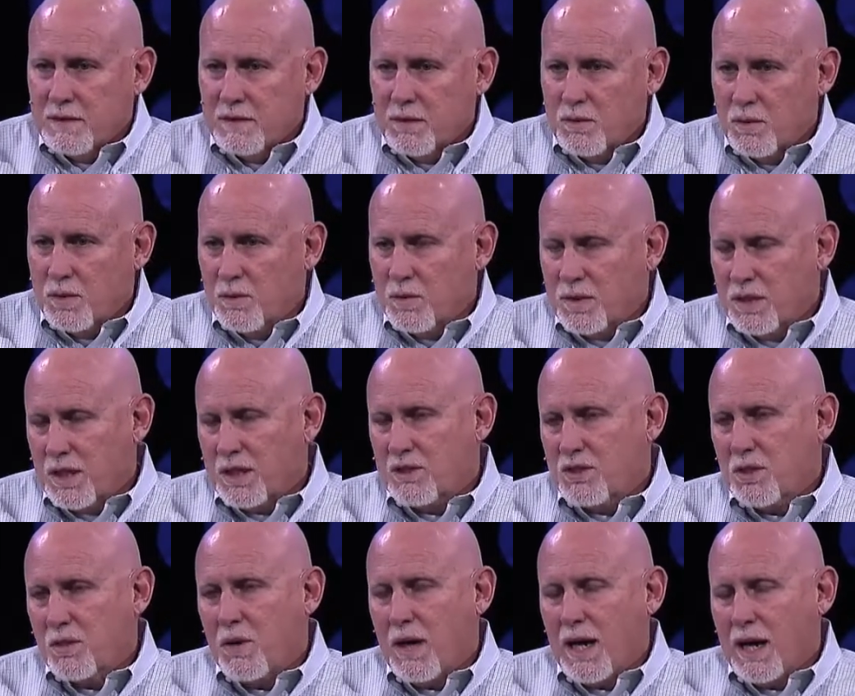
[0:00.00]
that we would
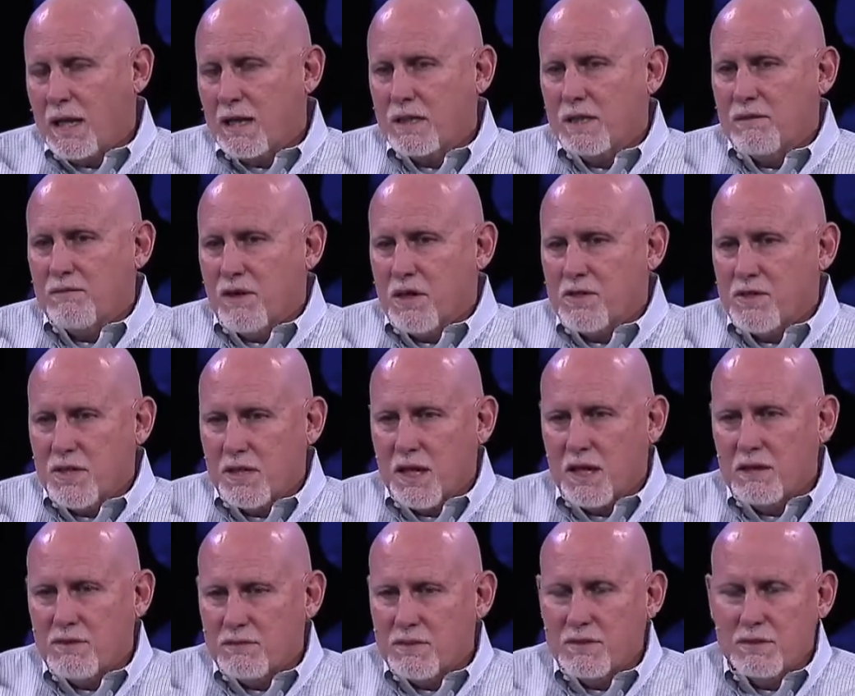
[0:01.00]
think so highly of
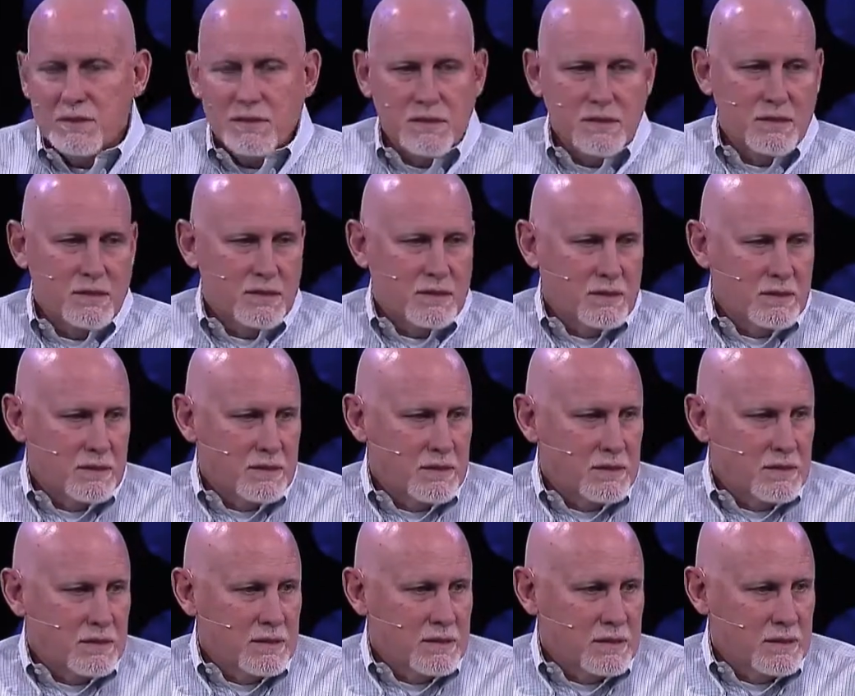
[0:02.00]
ourselves
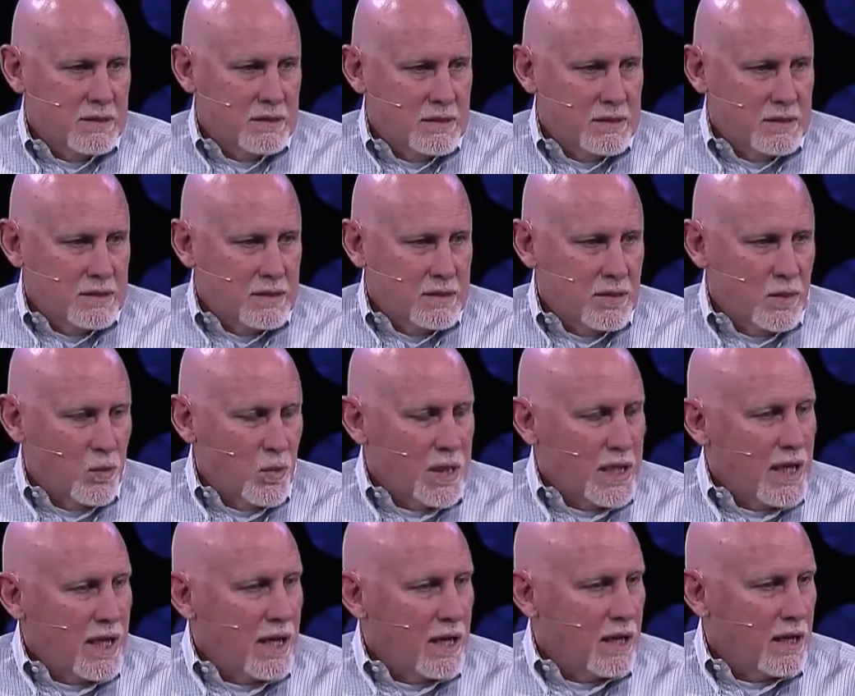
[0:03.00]
that we
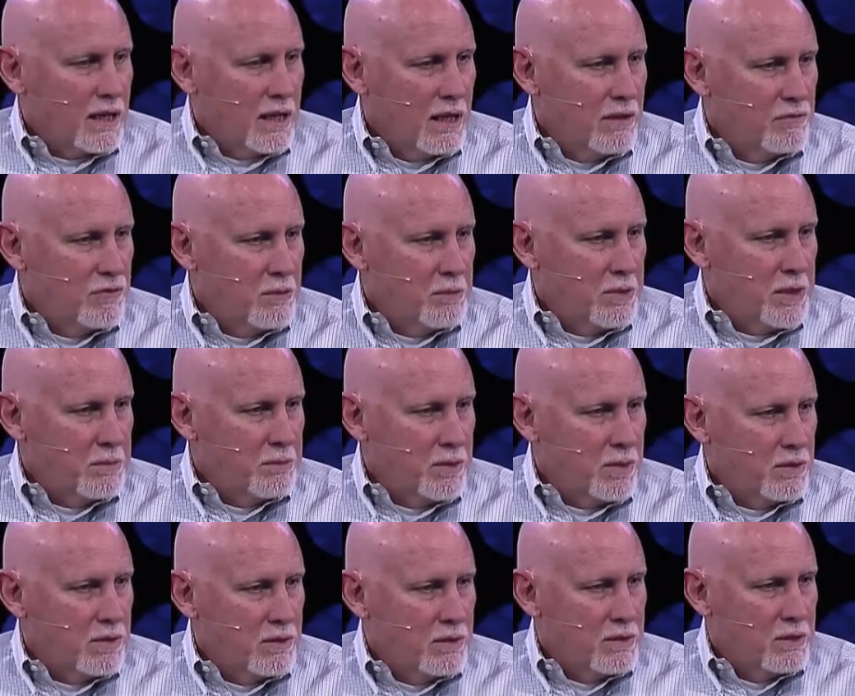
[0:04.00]
cannot love the
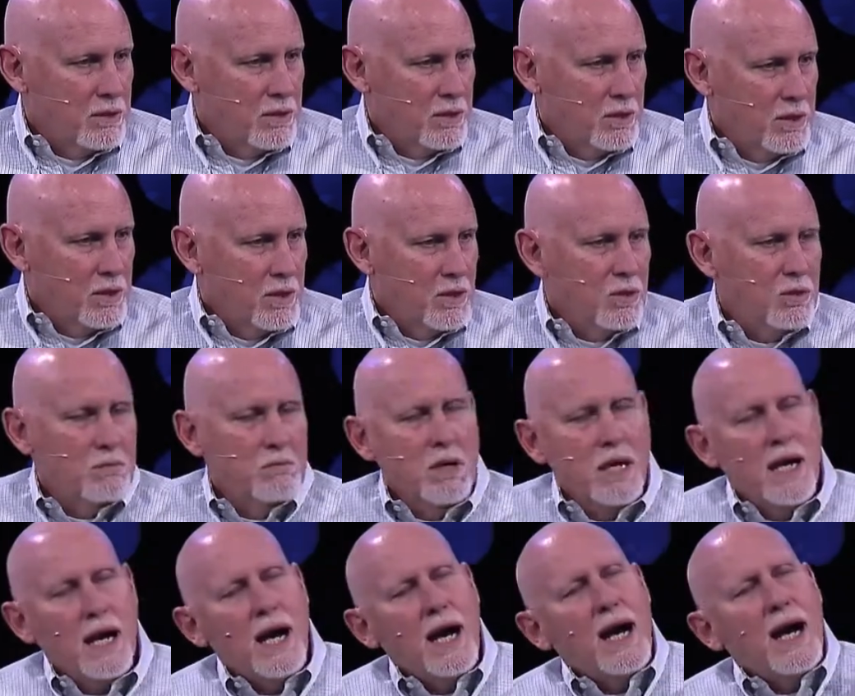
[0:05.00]
people
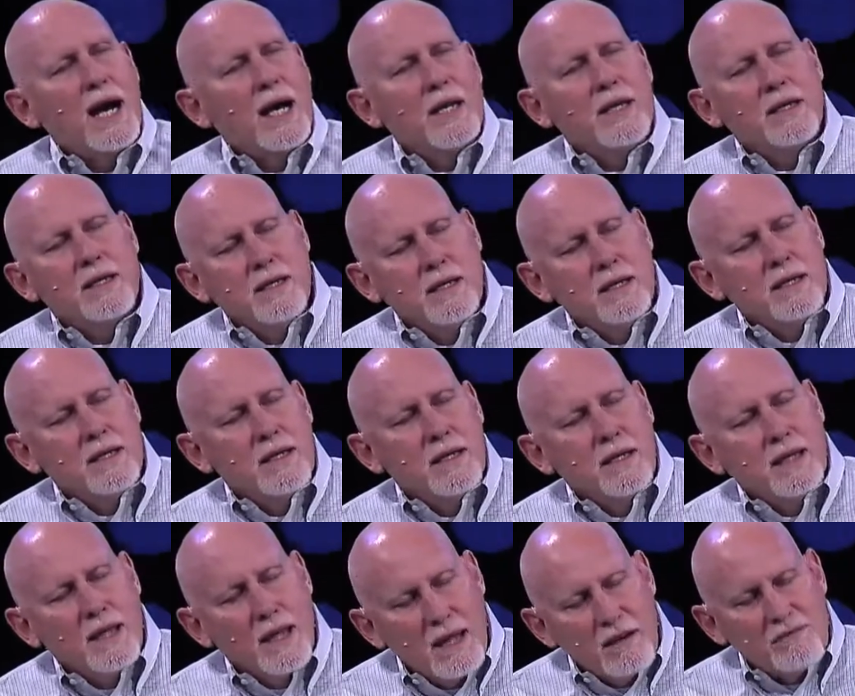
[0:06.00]
whom God
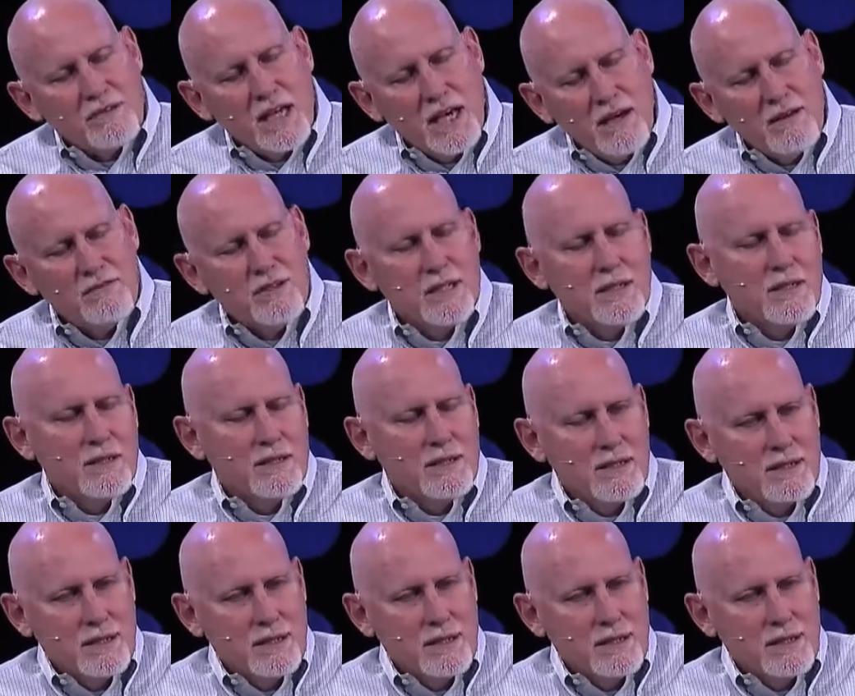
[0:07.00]
left heaven